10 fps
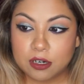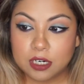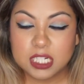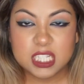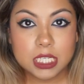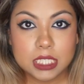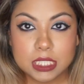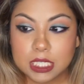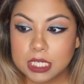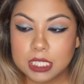It's
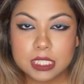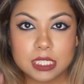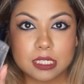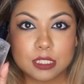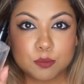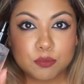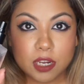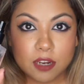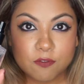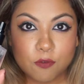easy, it's in a
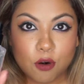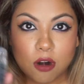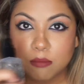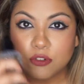spray form.